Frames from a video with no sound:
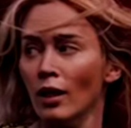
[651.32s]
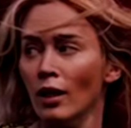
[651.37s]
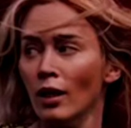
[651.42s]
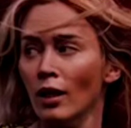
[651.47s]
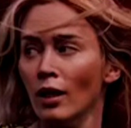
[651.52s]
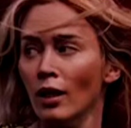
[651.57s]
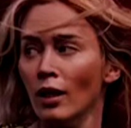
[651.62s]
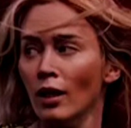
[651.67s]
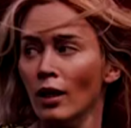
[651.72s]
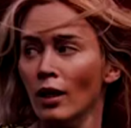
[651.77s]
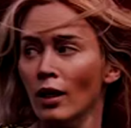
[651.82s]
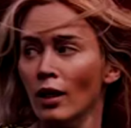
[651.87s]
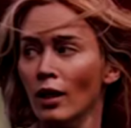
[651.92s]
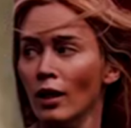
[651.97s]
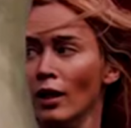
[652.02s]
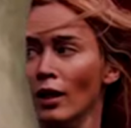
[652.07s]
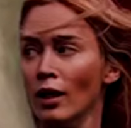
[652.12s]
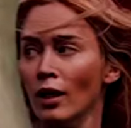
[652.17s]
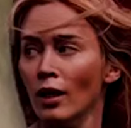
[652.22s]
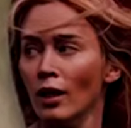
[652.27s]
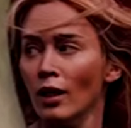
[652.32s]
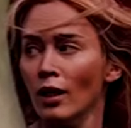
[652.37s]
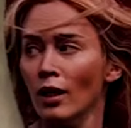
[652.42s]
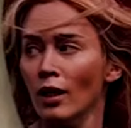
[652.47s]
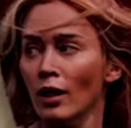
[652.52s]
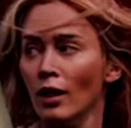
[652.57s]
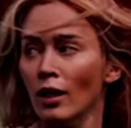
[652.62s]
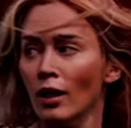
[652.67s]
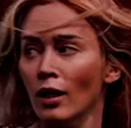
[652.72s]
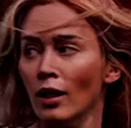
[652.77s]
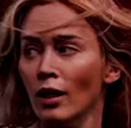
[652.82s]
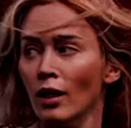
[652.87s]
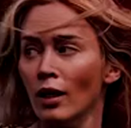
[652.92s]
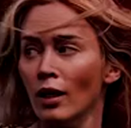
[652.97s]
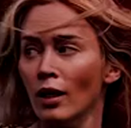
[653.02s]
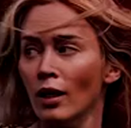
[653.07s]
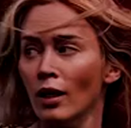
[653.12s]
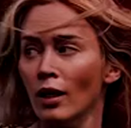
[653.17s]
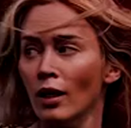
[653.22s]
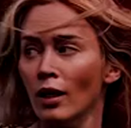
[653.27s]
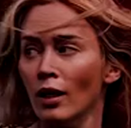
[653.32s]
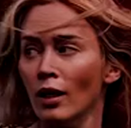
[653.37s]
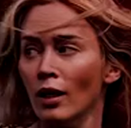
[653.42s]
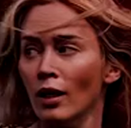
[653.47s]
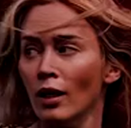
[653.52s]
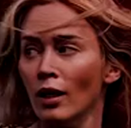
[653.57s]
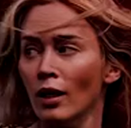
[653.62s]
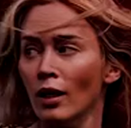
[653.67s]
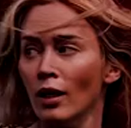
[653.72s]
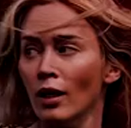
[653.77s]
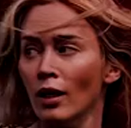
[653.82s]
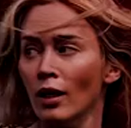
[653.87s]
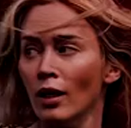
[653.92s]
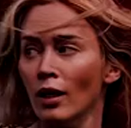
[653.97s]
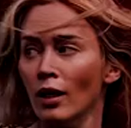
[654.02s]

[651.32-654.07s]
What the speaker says: No words are spoken by the person on screen.